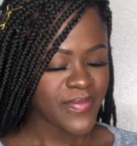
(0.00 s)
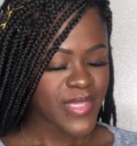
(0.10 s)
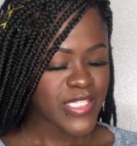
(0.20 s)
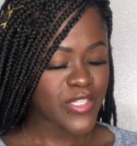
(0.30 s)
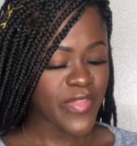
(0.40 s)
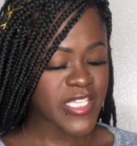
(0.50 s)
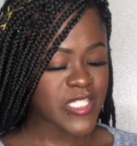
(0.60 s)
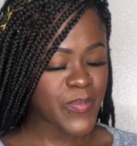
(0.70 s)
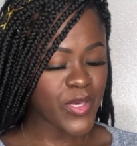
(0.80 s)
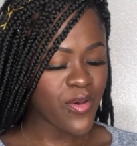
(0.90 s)
So they
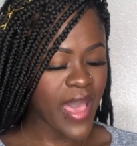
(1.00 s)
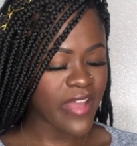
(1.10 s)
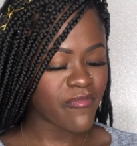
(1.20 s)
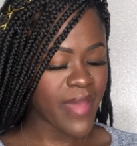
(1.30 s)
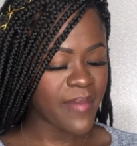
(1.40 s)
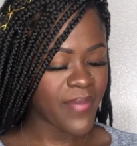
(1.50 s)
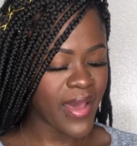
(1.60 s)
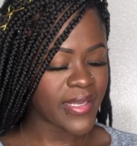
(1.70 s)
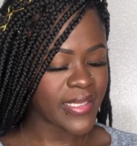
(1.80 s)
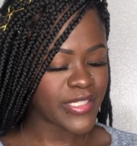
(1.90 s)
spill out of my
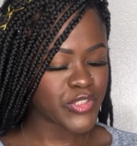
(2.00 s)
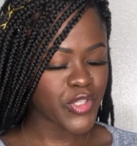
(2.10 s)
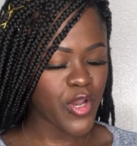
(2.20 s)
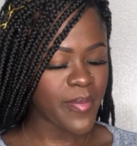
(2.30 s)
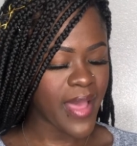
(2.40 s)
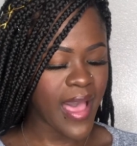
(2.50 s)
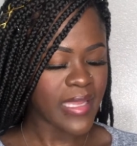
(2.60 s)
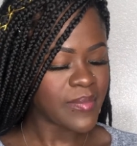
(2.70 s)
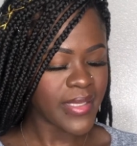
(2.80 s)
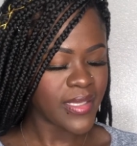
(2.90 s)
body and trail
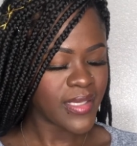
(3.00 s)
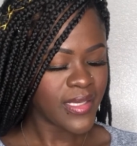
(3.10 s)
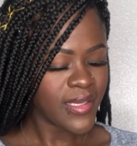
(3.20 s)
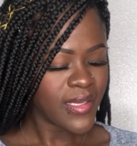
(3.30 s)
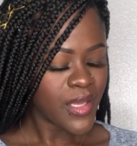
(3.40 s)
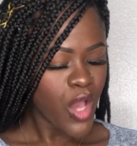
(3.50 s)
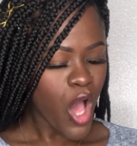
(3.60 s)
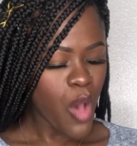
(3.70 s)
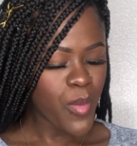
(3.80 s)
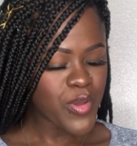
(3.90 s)
behind me,
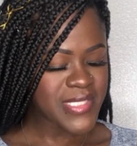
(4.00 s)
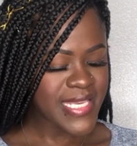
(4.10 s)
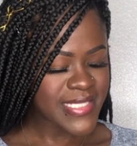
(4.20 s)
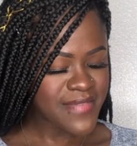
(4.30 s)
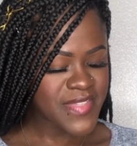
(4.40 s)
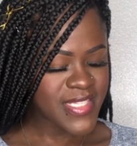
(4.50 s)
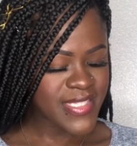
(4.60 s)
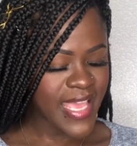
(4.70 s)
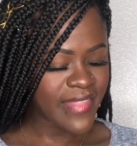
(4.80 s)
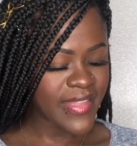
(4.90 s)
almost as if to
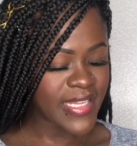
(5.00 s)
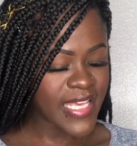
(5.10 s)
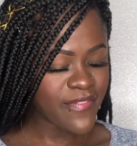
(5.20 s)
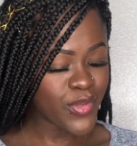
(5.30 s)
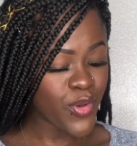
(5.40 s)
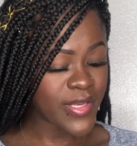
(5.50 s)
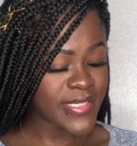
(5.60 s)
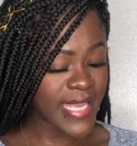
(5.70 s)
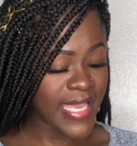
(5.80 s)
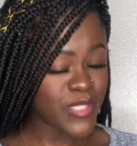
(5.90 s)
say that even on
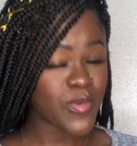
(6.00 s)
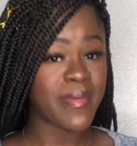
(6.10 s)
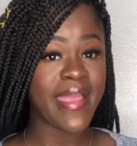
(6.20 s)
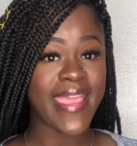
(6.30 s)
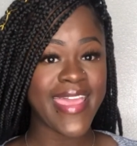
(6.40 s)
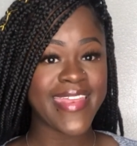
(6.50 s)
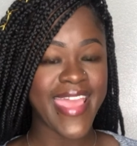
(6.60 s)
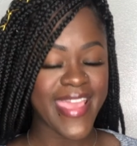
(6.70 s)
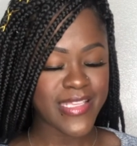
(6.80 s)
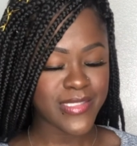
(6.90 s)
days when my head
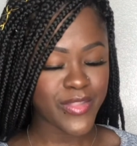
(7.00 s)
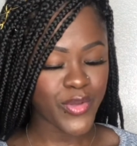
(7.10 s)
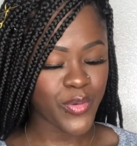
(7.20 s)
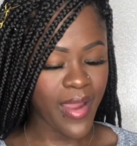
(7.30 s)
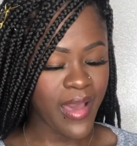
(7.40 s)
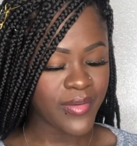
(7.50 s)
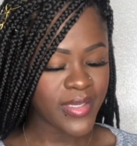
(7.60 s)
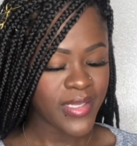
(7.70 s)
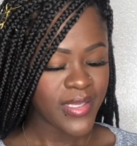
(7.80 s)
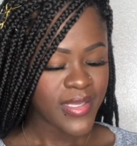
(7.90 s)
hangs to the
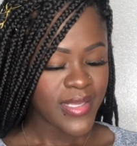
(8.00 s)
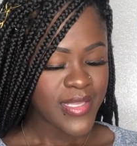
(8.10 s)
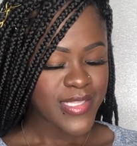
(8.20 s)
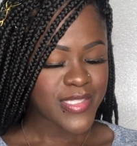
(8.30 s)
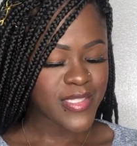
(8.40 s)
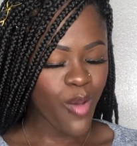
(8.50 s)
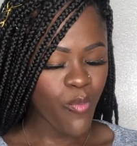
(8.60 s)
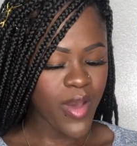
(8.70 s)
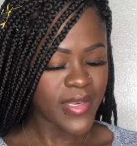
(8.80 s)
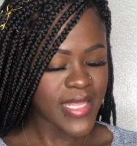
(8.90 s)
ground,
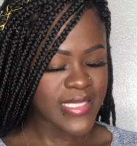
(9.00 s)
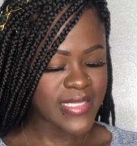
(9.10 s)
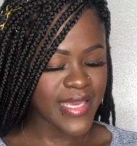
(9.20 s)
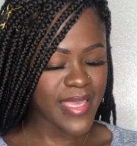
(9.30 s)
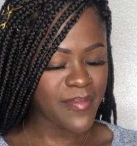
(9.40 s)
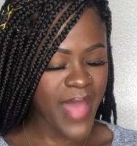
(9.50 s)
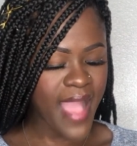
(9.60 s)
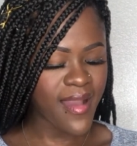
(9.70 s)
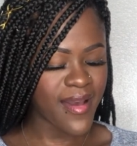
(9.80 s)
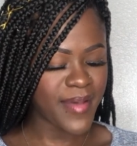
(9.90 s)
someone is looking
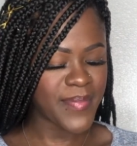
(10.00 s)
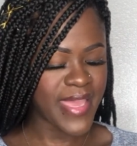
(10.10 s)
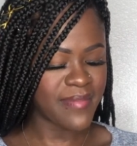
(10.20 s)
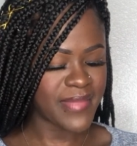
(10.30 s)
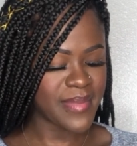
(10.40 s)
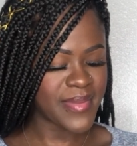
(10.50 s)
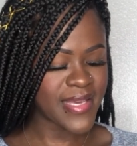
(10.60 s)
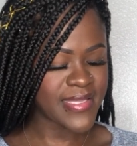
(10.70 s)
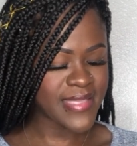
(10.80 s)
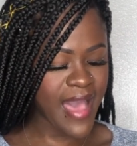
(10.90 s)
back up at me
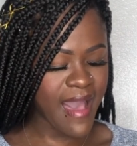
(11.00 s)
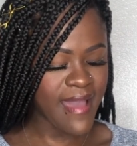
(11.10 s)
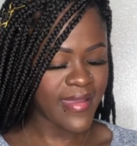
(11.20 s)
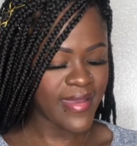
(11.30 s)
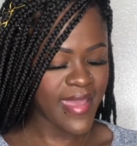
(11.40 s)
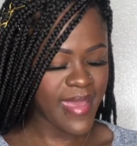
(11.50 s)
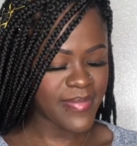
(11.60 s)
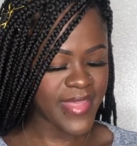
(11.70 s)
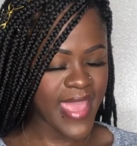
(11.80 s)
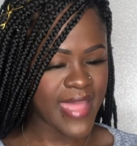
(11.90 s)
because I am
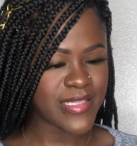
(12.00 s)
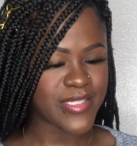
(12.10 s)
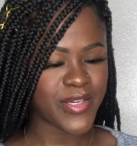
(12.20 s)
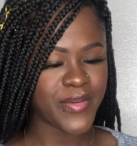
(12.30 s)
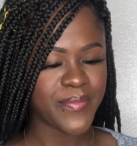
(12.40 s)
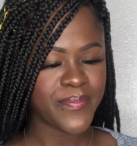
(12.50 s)
the answer.